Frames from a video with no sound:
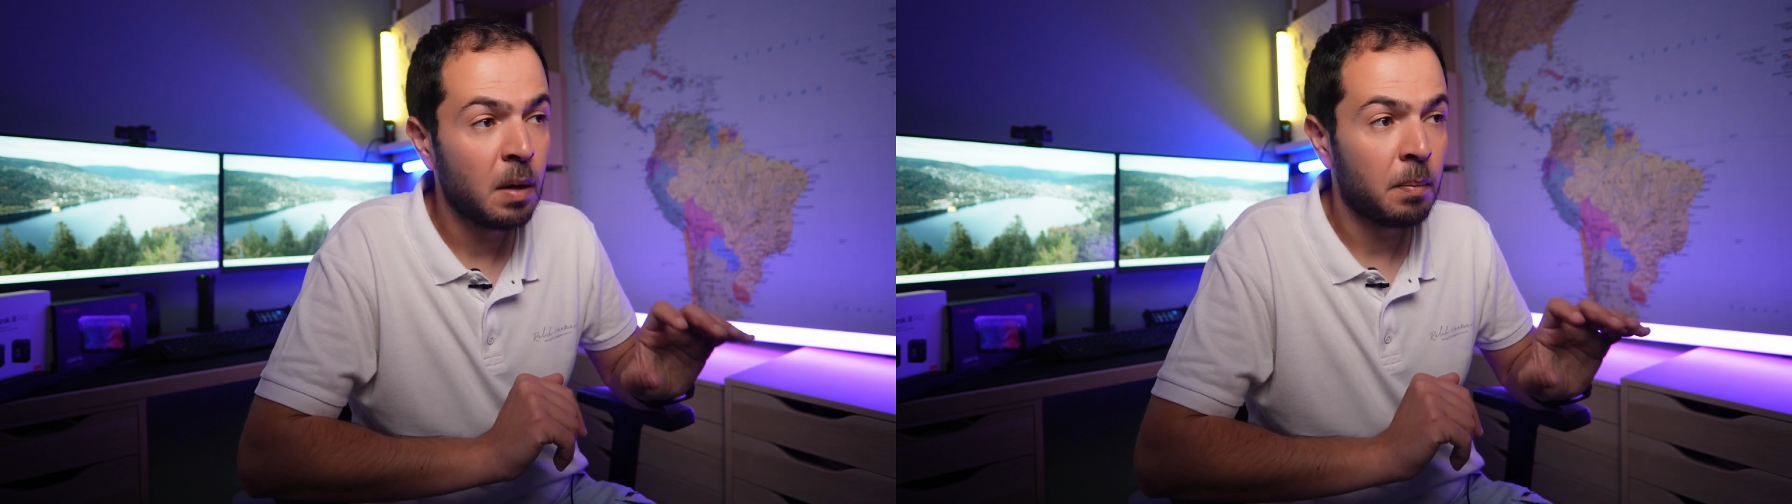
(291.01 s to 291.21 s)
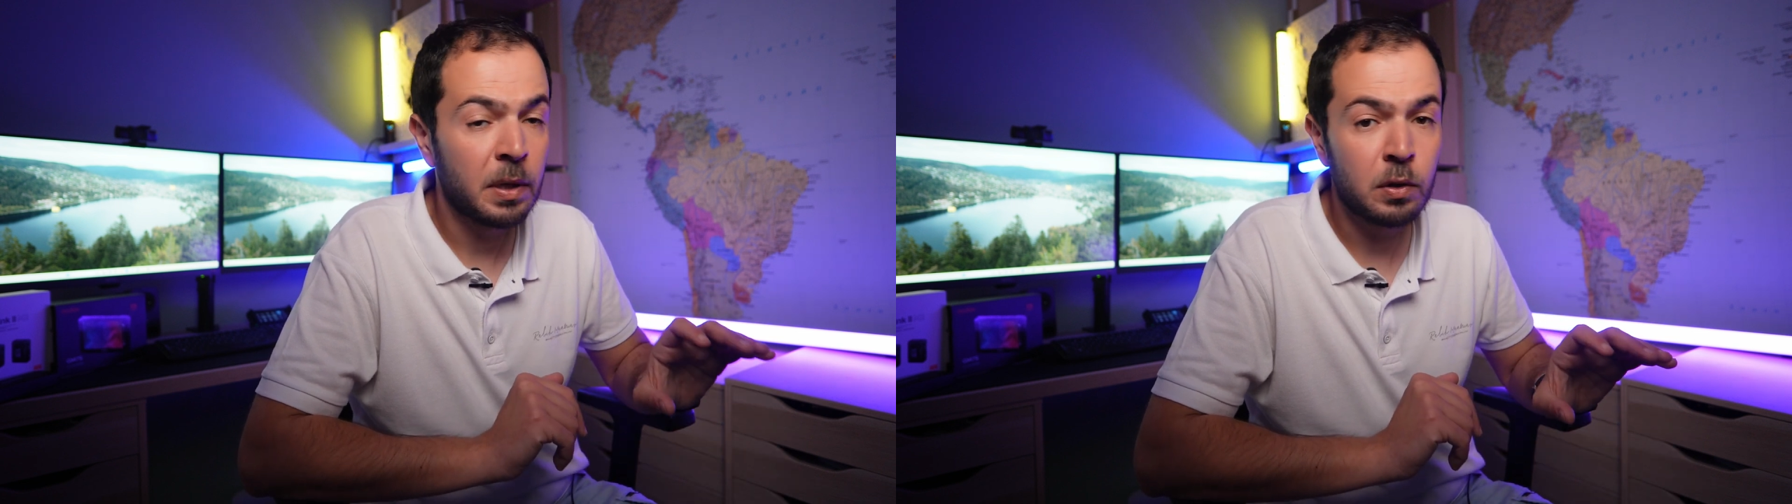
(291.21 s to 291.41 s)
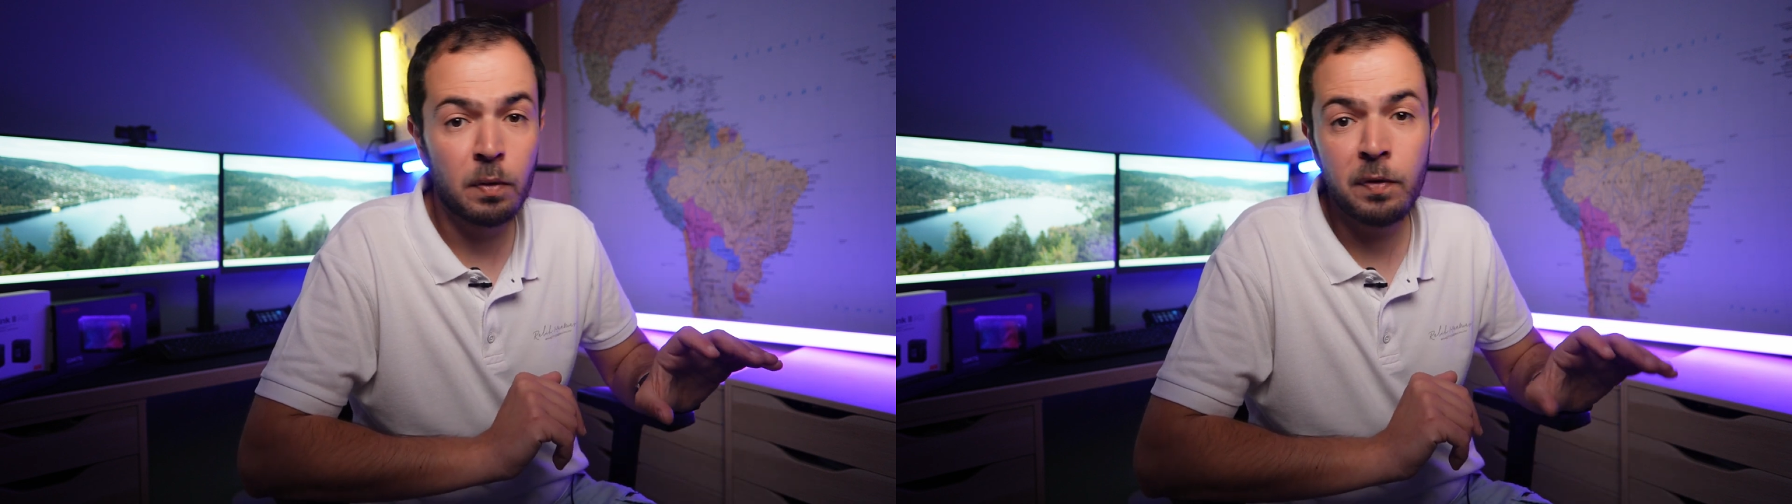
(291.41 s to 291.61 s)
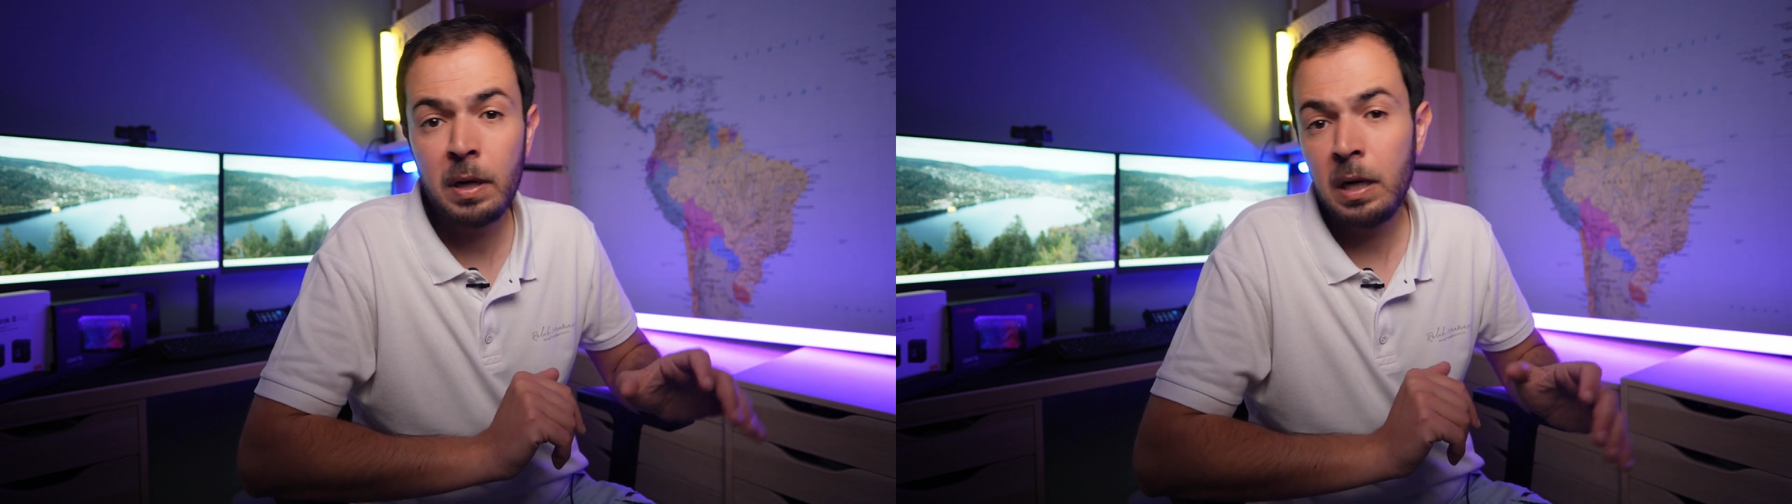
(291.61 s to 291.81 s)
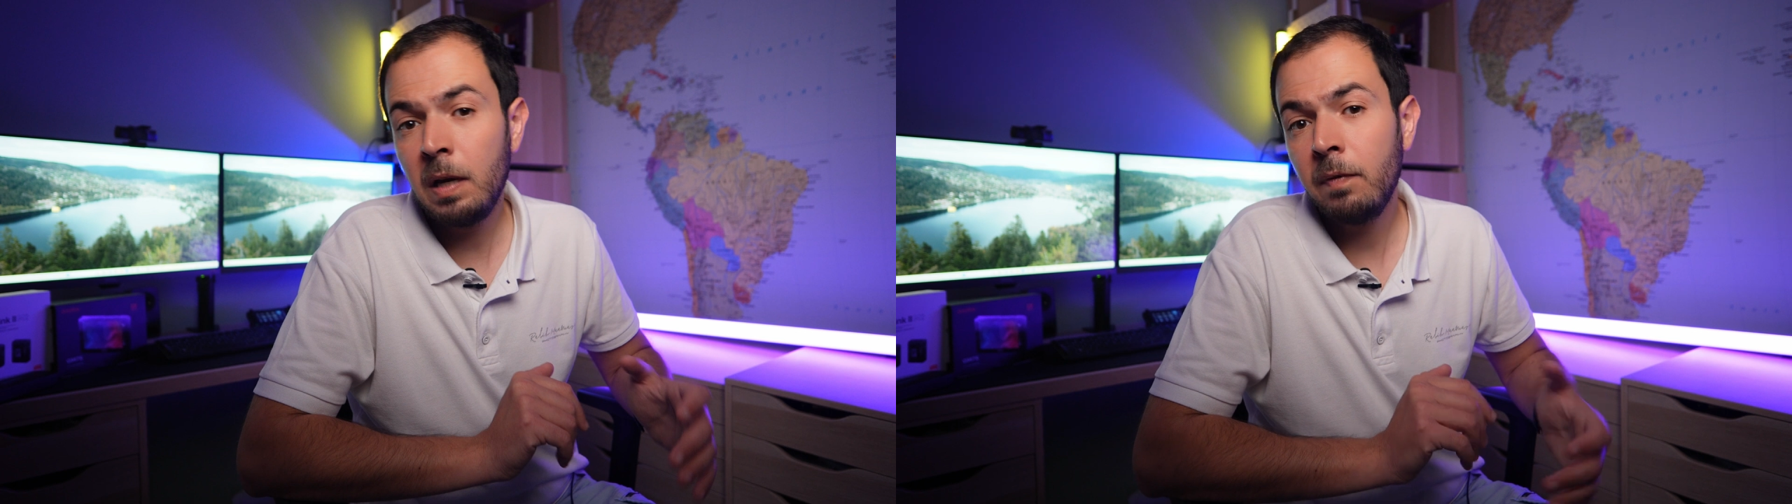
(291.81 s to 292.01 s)
But so
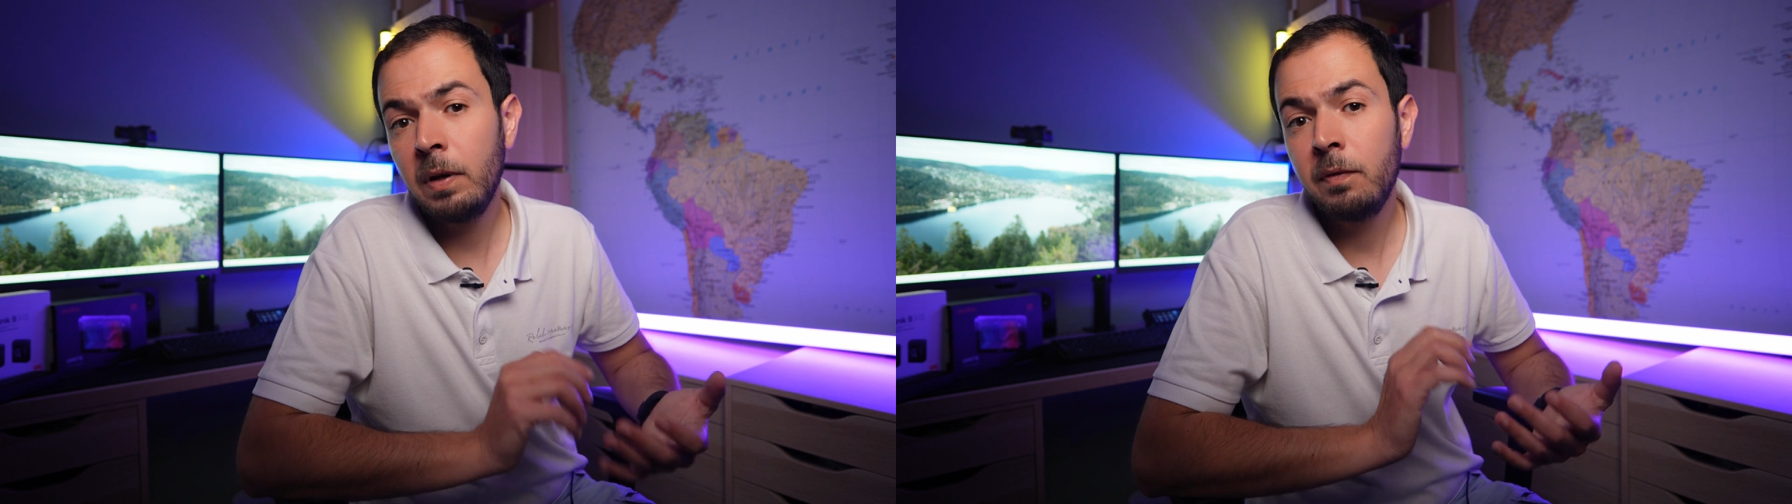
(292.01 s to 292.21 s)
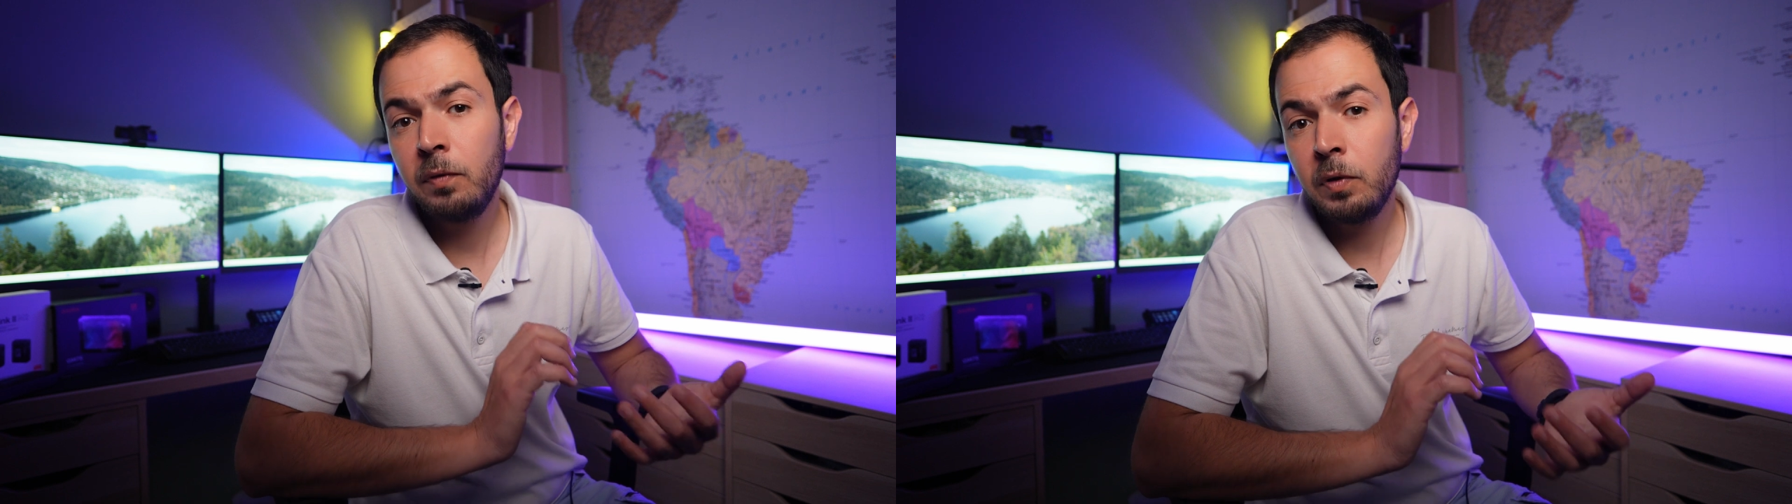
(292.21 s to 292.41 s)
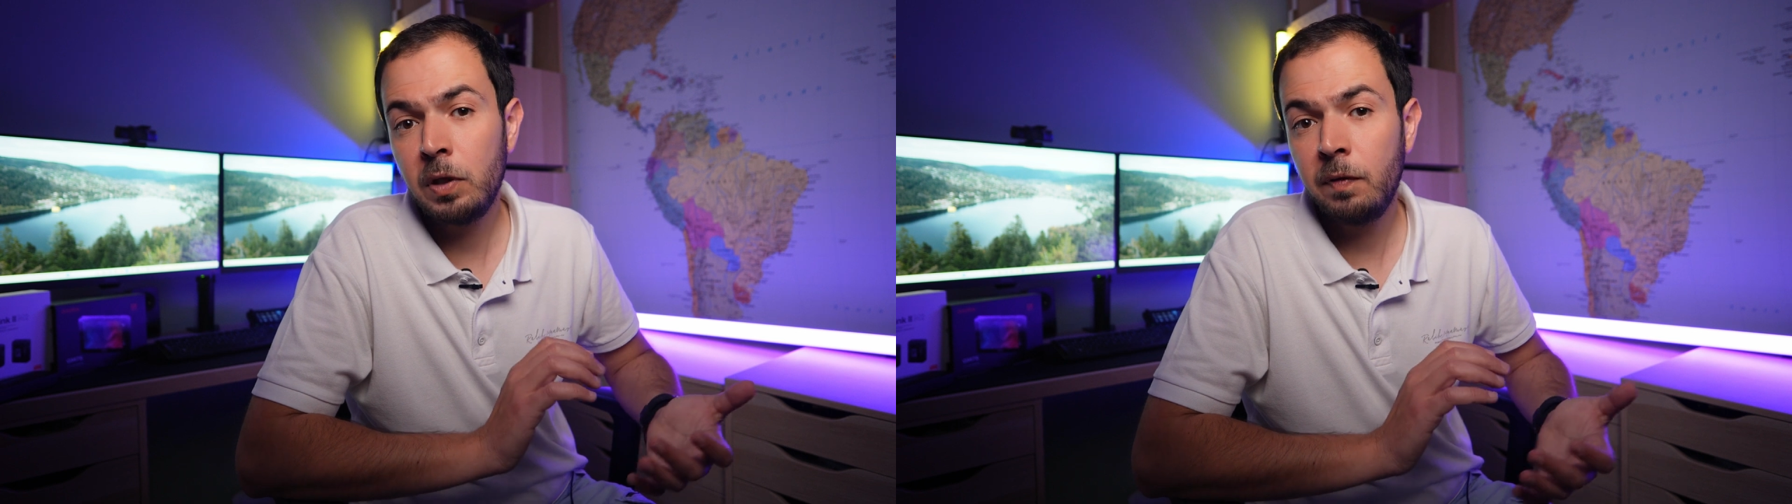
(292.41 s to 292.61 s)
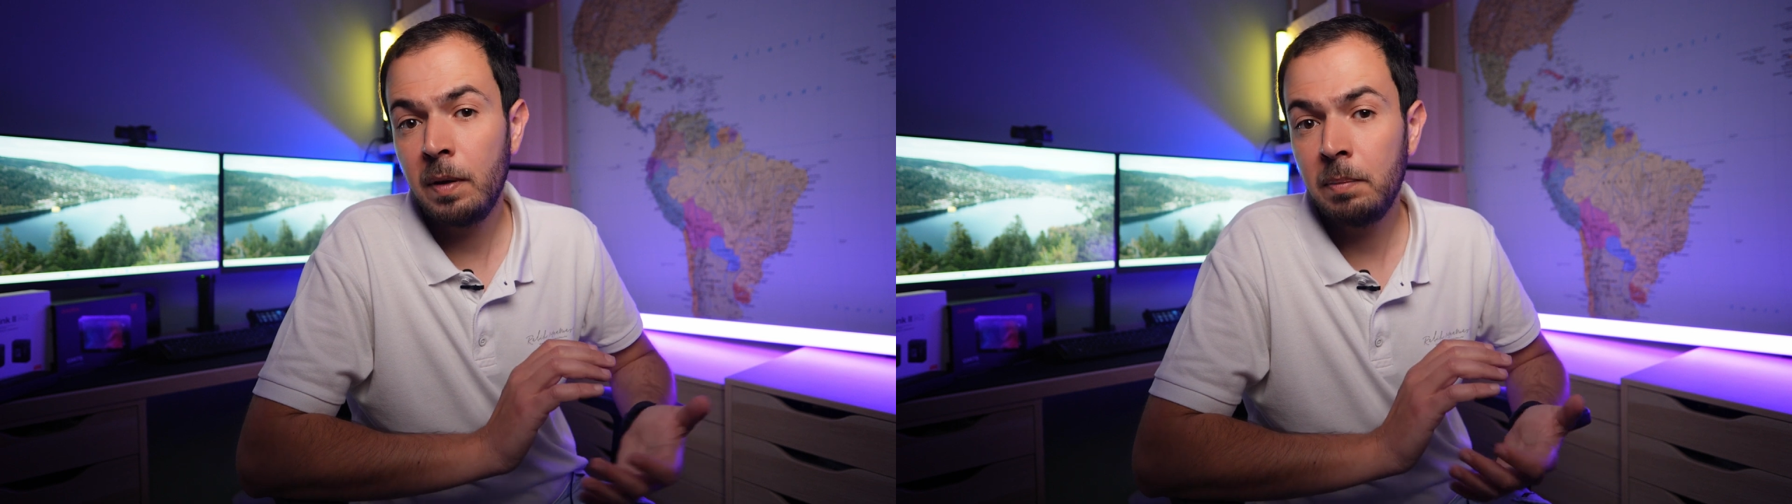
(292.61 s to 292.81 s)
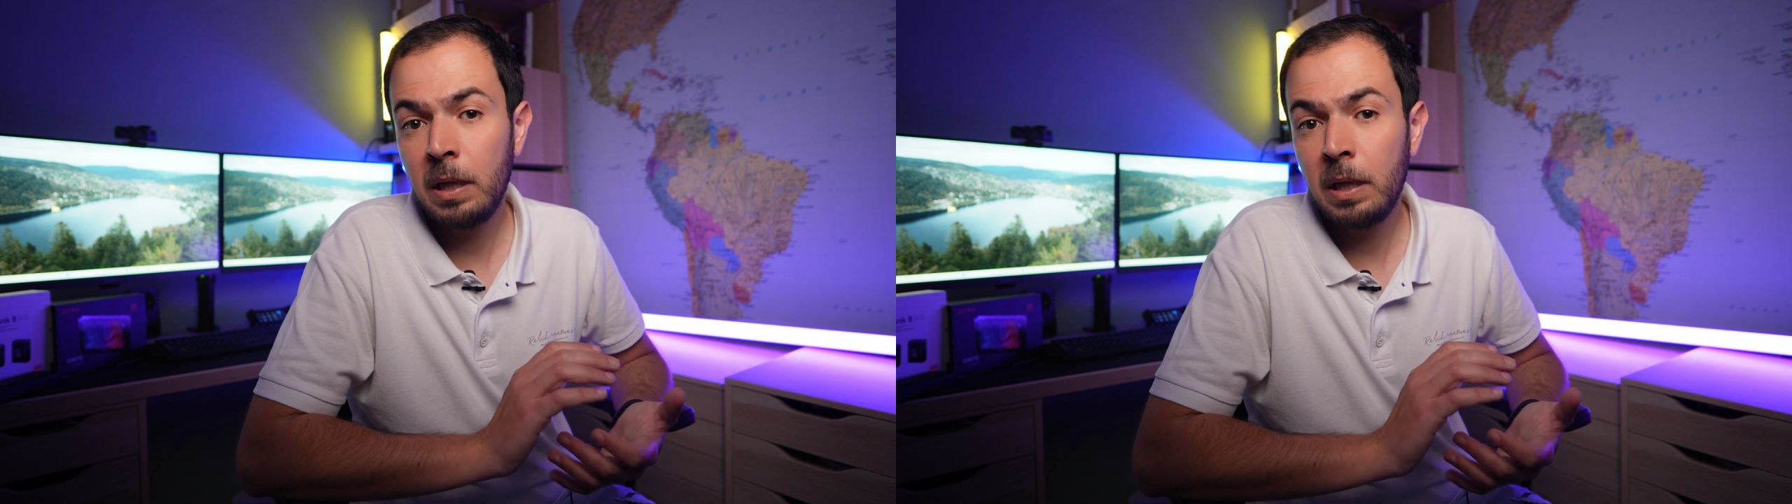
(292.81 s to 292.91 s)
far, even Fujifilm,